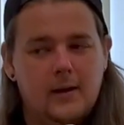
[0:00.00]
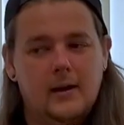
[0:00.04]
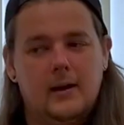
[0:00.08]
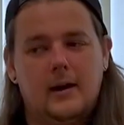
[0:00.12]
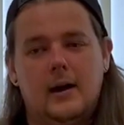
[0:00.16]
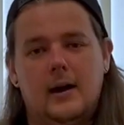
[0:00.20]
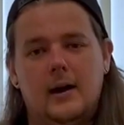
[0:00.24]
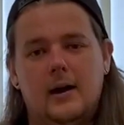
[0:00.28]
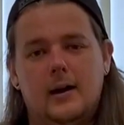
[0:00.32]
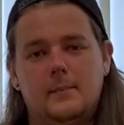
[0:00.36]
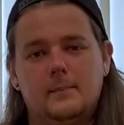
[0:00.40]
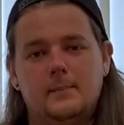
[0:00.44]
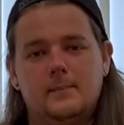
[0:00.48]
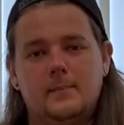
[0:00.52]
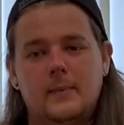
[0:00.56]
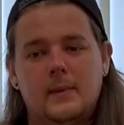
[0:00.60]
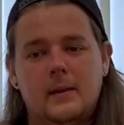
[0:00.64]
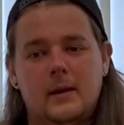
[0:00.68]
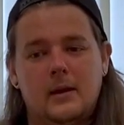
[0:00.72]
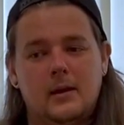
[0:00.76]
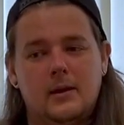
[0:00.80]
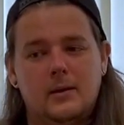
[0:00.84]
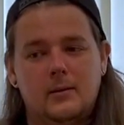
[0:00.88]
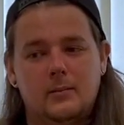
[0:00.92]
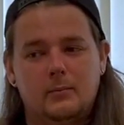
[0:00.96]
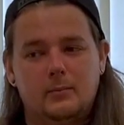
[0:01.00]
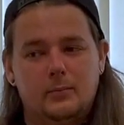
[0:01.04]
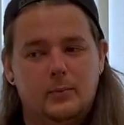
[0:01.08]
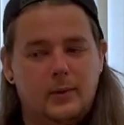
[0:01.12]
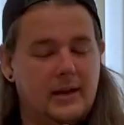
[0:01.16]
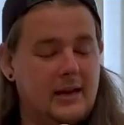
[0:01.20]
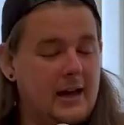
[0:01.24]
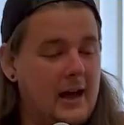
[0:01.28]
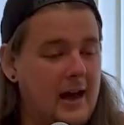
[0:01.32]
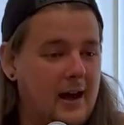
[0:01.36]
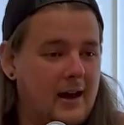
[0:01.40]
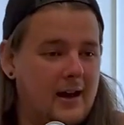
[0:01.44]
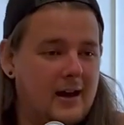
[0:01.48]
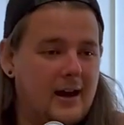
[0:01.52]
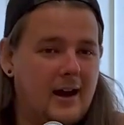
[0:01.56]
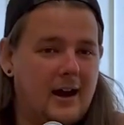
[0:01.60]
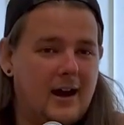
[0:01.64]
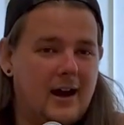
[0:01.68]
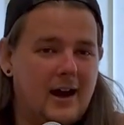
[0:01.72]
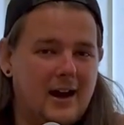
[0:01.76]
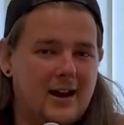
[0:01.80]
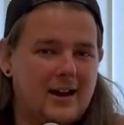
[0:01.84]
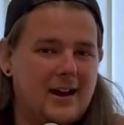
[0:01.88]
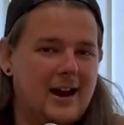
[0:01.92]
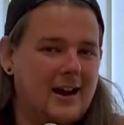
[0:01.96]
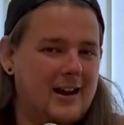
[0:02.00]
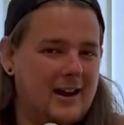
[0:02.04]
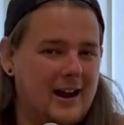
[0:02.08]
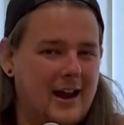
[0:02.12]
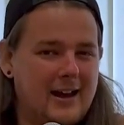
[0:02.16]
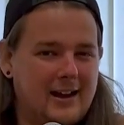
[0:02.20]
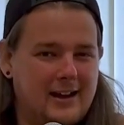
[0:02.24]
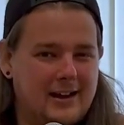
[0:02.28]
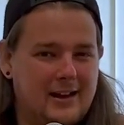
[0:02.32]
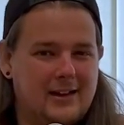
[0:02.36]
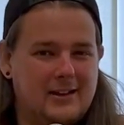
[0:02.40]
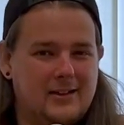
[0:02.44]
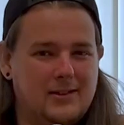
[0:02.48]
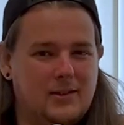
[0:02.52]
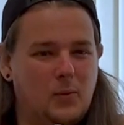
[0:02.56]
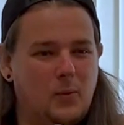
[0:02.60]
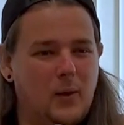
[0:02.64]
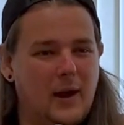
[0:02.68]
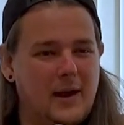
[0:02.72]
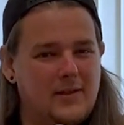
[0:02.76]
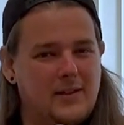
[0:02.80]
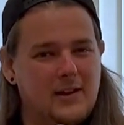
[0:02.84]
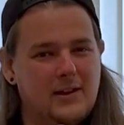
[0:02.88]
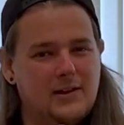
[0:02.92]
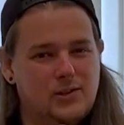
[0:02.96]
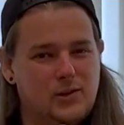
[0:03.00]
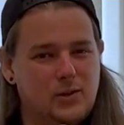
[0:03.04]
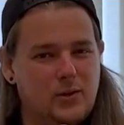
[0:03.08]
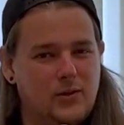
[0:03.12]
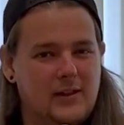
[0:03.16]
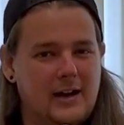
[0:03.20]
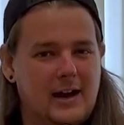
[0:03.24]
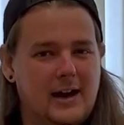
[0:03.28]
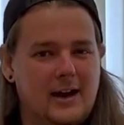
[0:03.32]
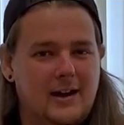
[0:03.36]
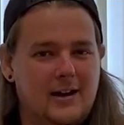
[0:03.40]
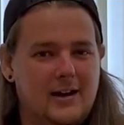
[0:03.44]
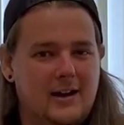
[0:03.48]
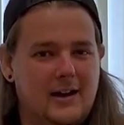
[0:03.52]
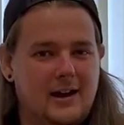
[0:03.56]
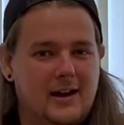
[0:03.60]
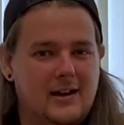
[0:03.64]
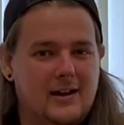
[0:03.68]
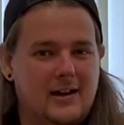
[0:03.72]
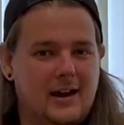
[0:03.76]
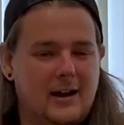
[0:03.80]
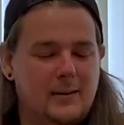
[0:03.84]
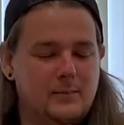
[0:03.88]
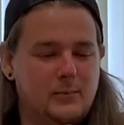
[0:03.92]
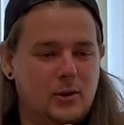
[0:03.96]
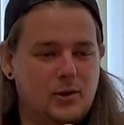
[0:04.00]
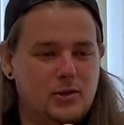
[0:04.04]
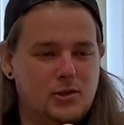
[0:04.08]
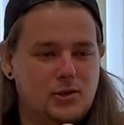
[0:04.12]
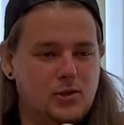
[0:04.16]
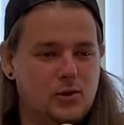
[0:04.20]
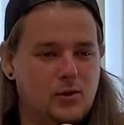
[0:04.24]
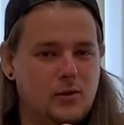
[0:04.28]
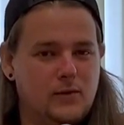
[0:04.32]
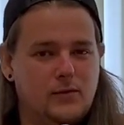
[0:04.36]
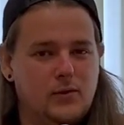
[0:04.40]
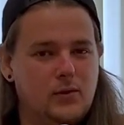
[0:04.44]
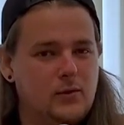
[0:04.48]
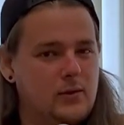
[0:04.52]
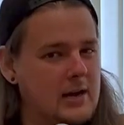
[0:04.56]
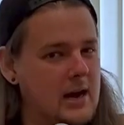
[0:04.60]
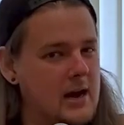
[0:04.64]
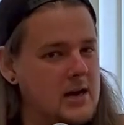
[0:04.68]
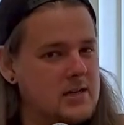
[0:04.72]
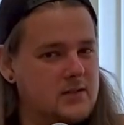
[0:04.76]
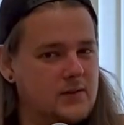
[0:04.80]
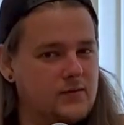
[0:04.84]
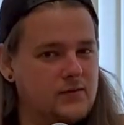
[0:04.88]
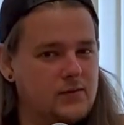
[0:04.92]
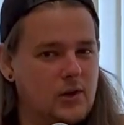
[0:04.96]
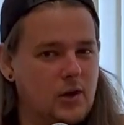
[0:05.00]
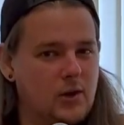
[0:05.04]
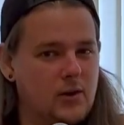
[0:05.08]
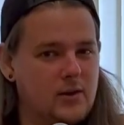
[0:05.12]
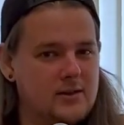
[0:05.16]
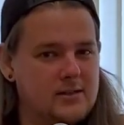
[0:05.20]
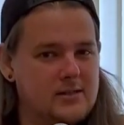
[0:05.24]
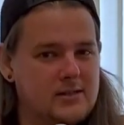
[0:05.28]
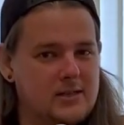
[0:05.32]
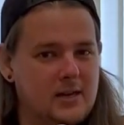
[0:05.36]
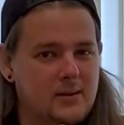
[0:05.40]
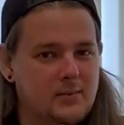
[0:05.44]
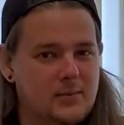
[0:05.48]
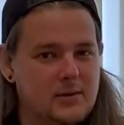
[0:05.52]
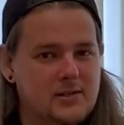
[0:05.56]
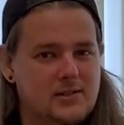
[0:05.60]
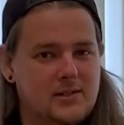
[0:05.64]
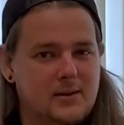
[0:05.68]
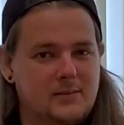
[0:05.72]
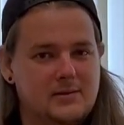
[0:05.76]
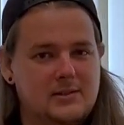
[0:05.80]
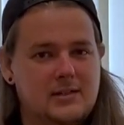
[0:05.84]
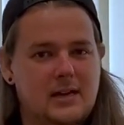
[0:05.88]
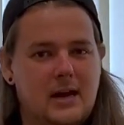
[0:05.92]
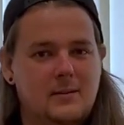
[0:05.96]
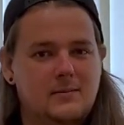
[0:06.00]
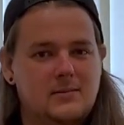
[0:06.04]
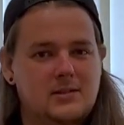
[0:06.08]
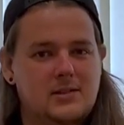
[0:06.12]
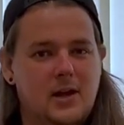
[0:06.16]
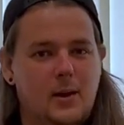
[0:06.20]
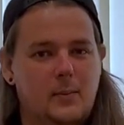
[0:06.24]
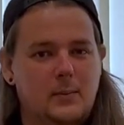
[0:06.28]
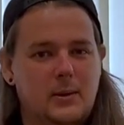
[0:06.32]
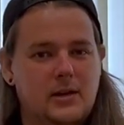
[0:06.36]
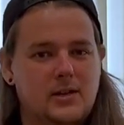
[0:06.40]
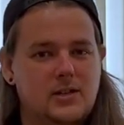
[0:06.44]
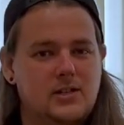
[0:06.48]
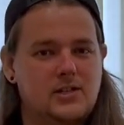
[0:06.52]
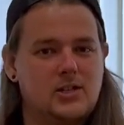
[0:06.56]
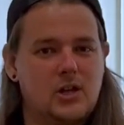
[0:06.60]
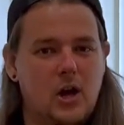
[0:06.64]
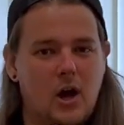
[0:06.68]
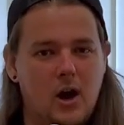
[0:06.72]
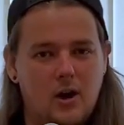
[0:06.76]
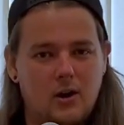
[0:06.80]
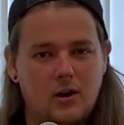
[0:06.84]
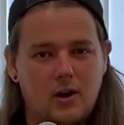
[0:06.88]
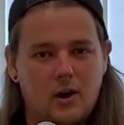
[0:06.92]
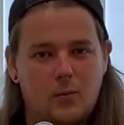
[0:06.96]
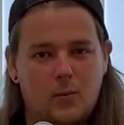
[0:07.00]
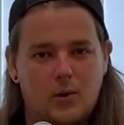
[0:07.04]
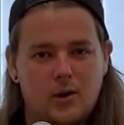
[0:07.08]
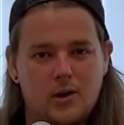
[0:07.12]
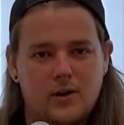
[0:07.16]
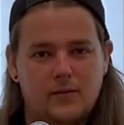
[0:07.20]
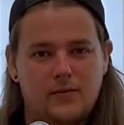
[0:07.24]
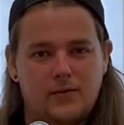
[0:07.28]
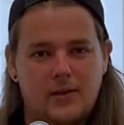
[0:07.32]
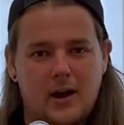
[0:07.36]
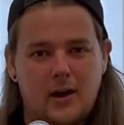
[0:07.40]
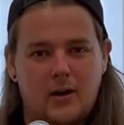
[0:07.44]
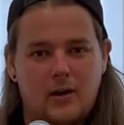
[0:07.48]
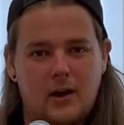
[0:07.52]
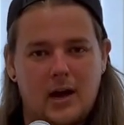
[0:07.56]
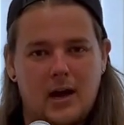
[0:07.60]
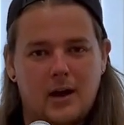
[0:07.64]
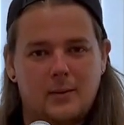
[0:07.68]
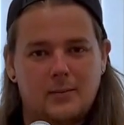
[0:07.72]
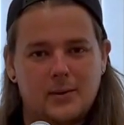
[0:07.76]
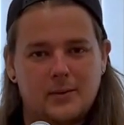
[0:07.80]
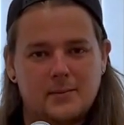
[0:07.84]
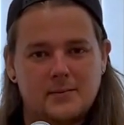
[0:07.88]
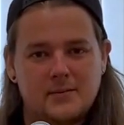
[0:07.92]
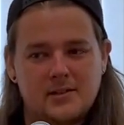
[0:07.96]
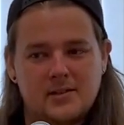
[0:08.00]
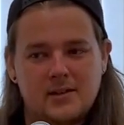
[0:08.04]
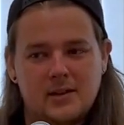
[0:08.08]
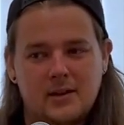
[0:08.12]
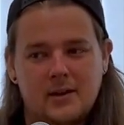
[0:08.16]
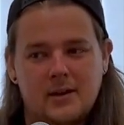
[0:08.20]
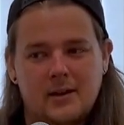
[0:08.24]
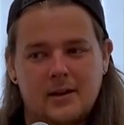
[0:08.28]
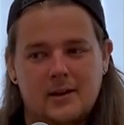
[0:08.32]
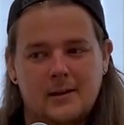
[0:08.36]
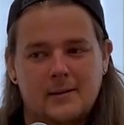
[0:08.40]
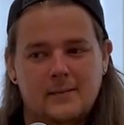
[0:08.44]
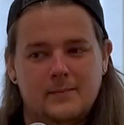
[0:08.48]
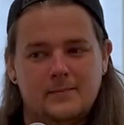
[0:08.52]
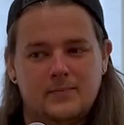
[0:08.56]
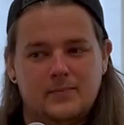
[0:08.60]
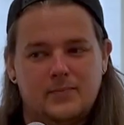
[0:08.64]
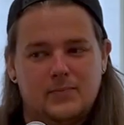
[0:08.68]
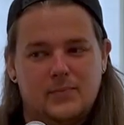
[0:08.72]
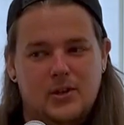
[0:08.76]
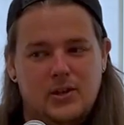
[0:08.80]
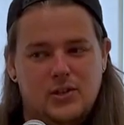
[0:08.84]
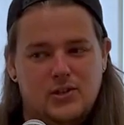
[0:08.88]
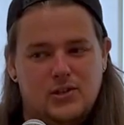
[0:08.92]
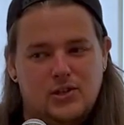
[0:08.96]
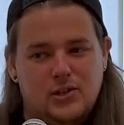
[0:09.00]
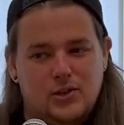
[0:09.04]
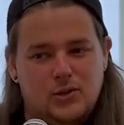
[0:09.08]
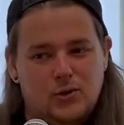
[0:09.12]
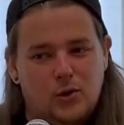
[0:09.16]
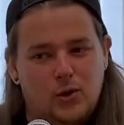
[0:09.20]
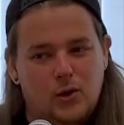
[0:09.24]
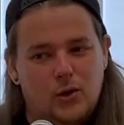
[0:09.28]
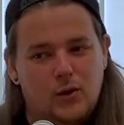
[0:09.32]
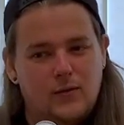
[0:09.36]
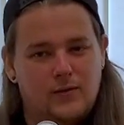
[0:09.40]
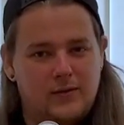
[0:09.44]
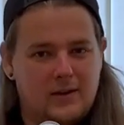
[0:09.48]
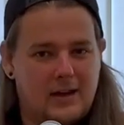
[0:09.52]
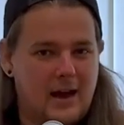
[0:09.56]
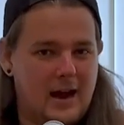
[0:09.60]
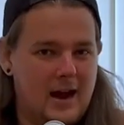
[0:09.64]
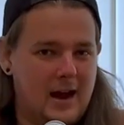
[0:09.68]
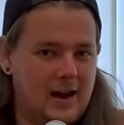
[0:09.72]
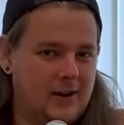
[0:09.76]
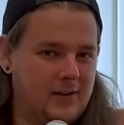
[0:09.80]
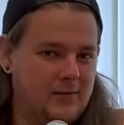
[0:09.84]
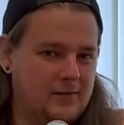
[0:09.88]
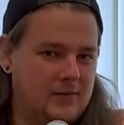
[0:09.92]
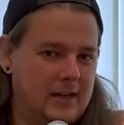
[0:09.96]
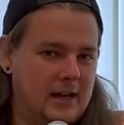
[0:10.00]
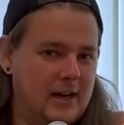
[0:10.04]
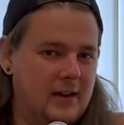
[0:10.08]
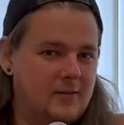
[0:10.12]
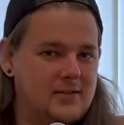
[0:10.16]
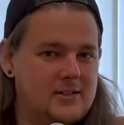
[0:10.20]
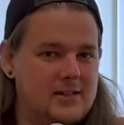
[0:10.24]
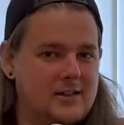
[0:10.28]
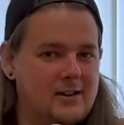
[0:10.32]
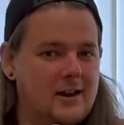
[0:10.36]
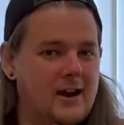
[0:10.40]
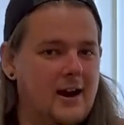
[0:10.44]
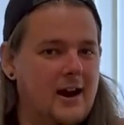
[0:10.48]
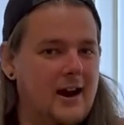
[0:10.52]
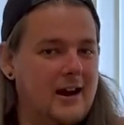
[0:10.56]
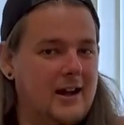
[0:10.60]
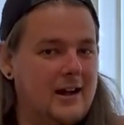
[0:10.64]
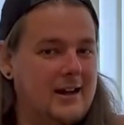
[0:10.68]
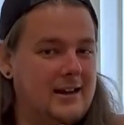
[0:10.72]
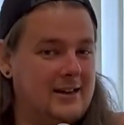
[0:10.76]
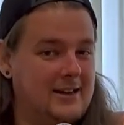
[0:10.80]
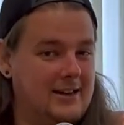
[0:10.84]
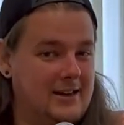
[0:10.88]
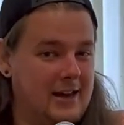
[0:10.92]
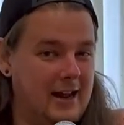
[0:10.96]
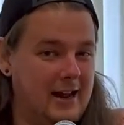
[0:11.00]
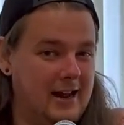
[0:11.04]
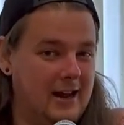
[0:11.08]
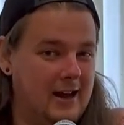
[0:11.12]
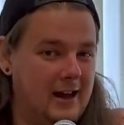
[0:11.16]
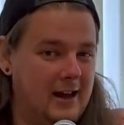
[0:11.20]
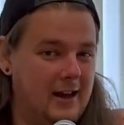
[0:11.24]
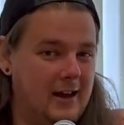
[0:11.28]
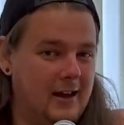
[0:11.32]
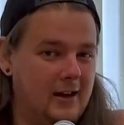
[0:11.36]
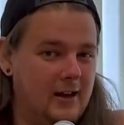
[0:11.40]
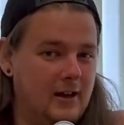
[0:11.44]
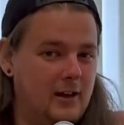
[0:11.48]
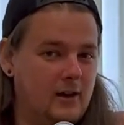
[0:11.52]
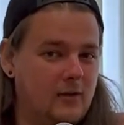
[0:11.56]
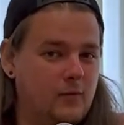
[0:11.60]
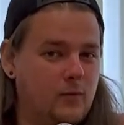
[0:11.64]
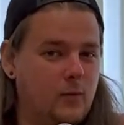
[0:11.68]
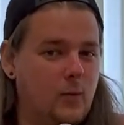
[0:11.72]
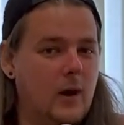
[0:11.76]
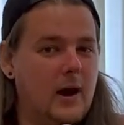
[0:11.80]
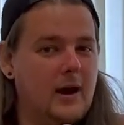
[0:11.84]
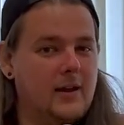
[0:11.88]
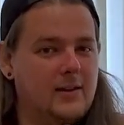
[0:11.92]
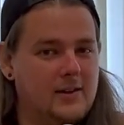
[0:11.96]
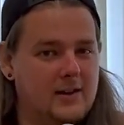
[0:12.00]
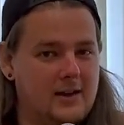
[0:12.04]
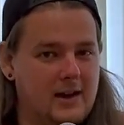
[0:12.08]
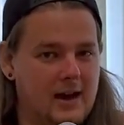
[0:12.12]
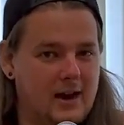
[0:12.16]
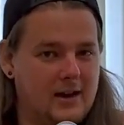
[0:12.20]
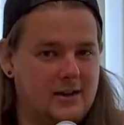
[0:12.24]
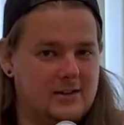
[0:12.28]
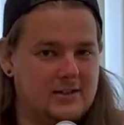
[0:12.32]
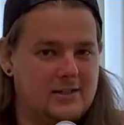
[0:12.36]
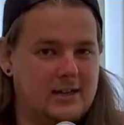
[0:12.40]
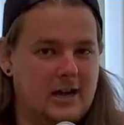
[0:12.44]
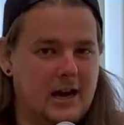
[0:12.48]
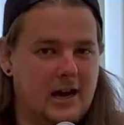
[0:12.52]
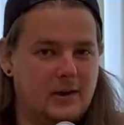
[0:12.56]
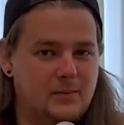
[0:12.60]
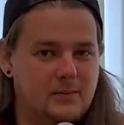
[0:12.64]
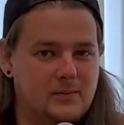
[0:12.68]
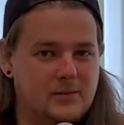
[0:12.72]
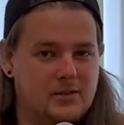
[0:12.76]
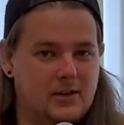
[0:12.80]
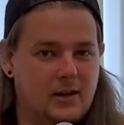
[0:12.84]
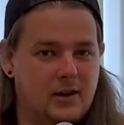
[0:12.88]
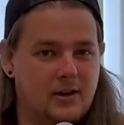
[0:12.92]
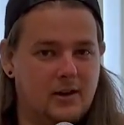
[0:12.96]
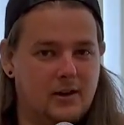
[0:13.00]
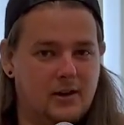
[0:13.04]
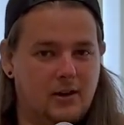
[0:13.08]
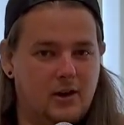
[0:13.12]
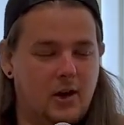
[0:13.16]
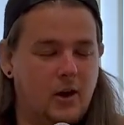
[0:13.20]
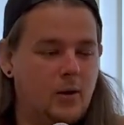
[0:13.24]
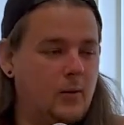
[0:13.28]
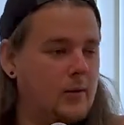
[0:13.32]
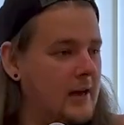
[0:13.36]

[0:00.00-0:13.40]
But yeah, I like the way they do that, and I'm not sure if you guys have noticed it, but sometimes there'll be a song on one of their albums that sort of kind of gives an idea of where the next album's going to go.